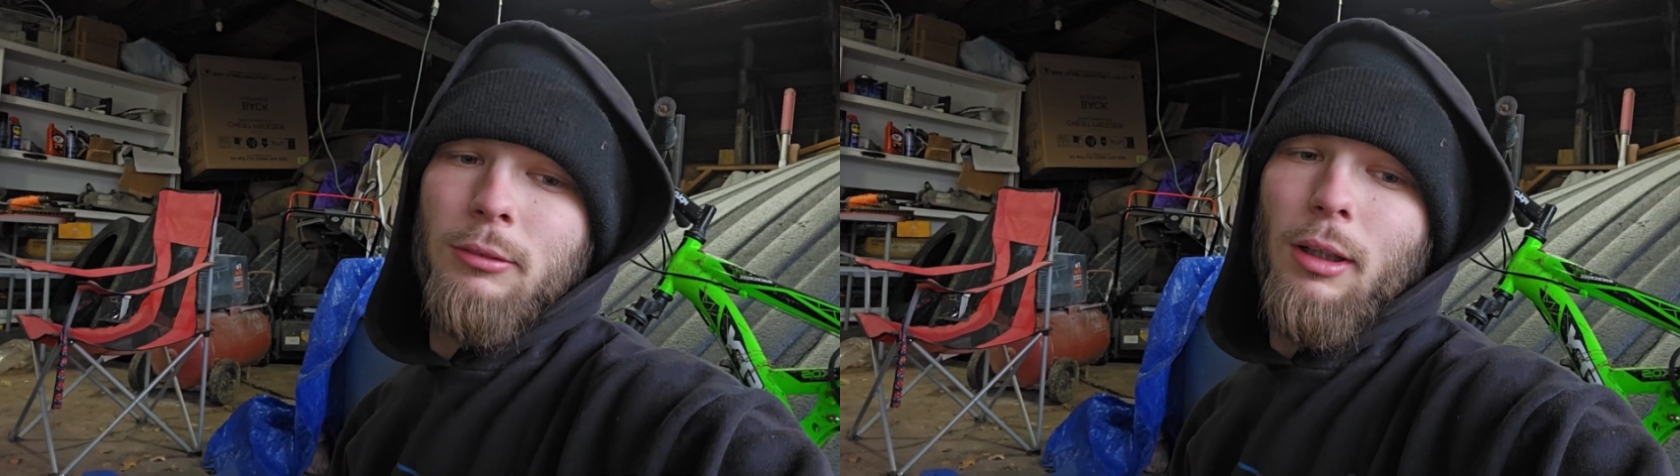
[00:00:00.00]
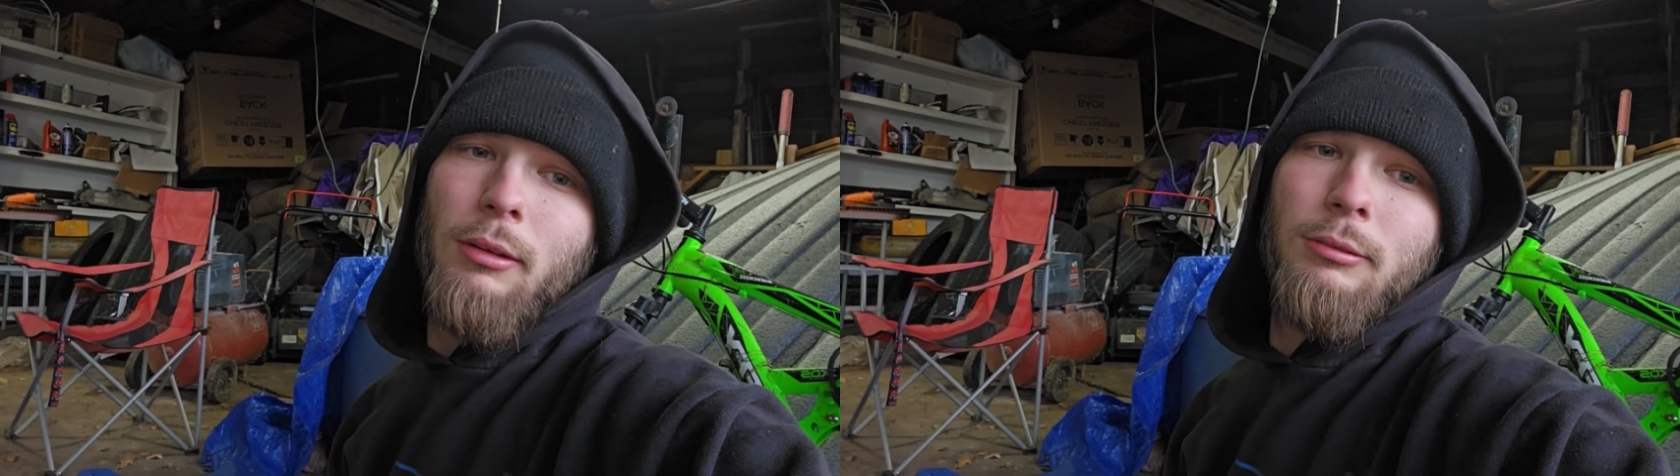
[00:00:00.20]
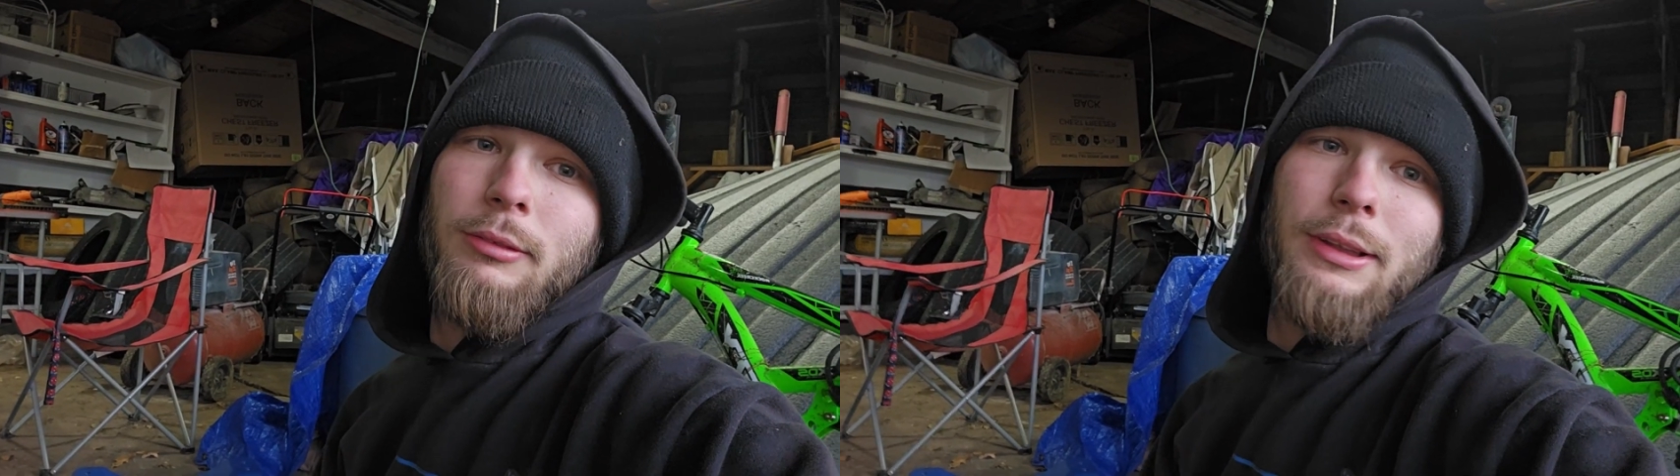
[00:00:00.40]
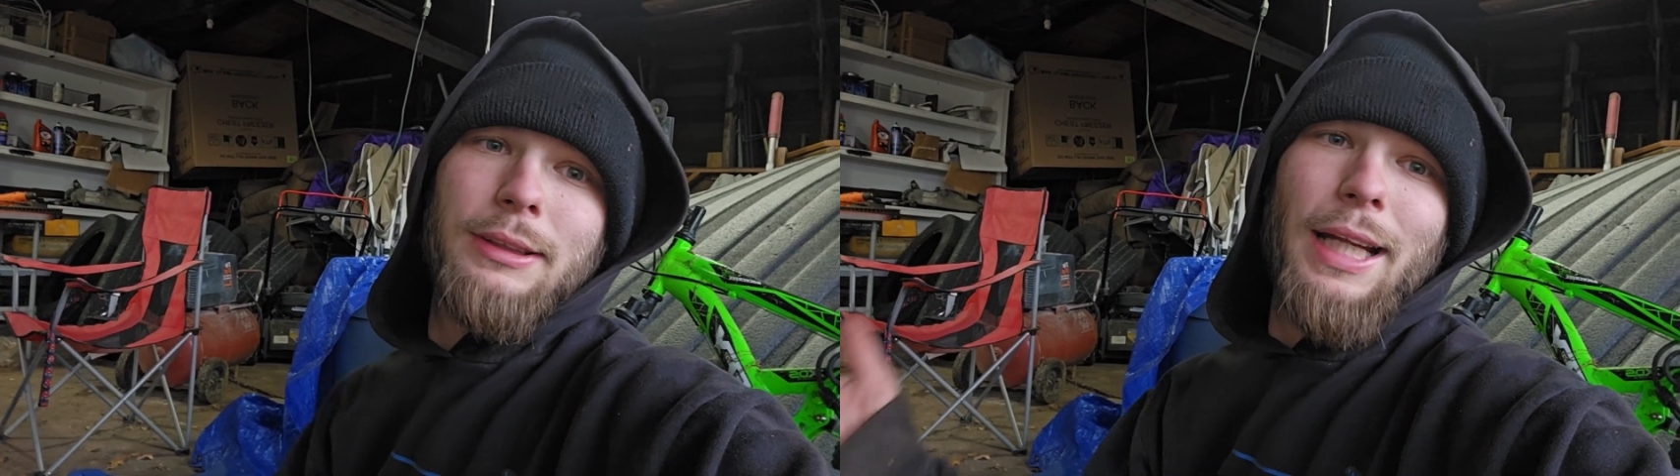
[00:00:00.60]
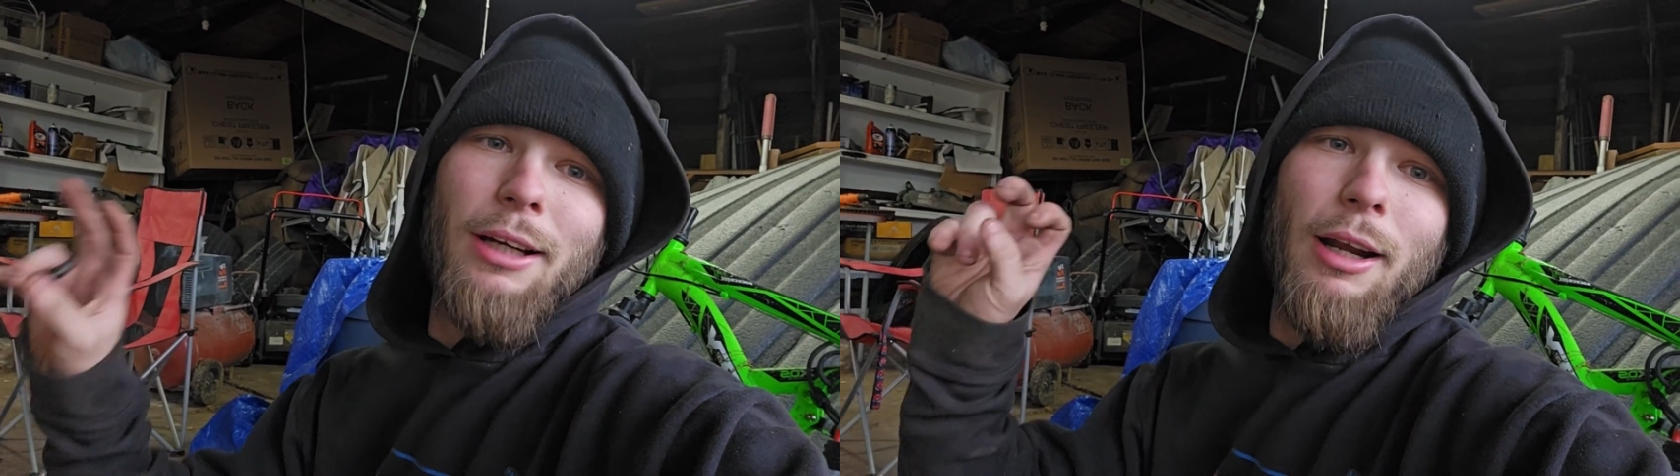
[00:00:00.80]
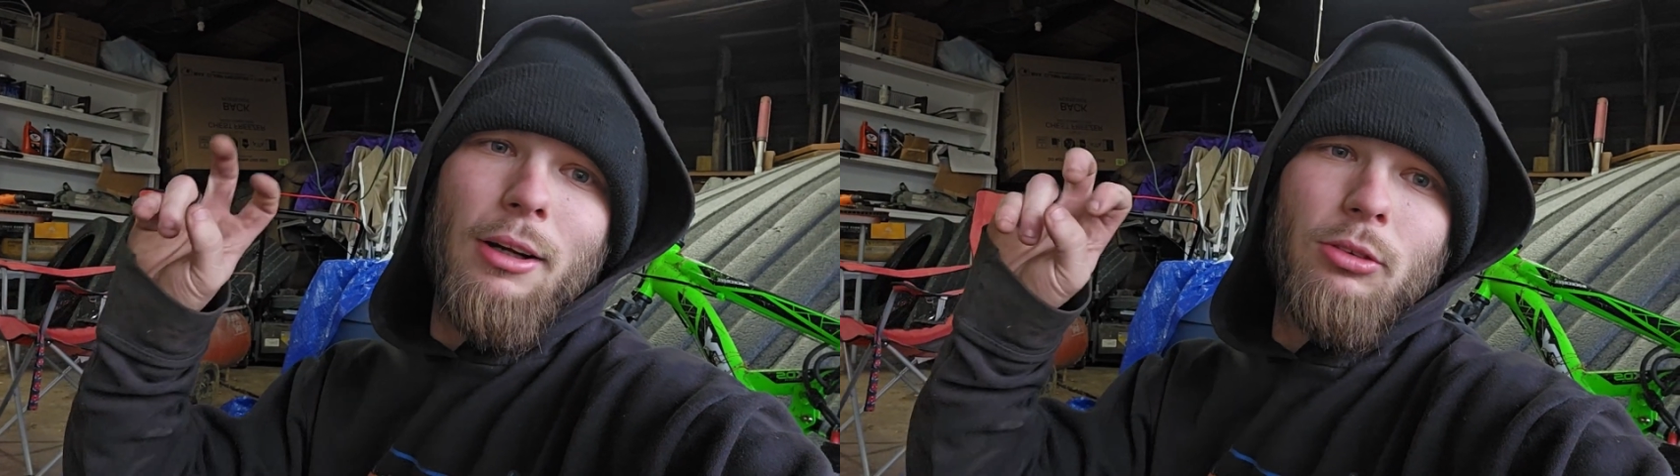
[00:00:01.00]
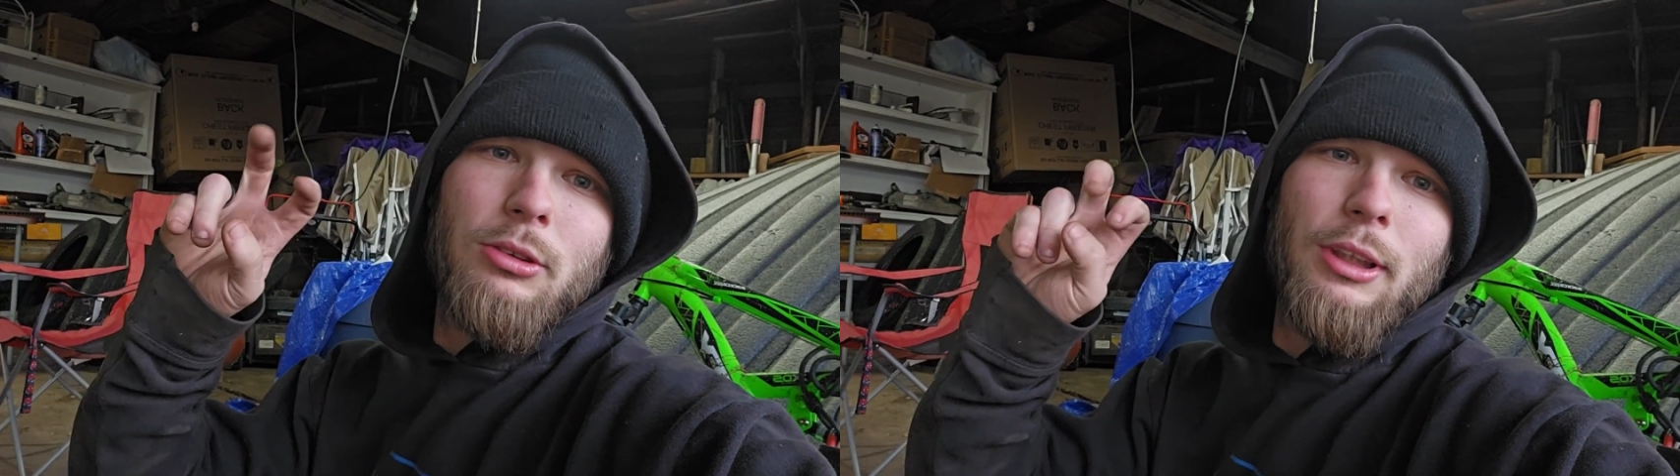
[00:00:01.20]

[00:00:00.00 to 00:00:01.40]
Well, this tear out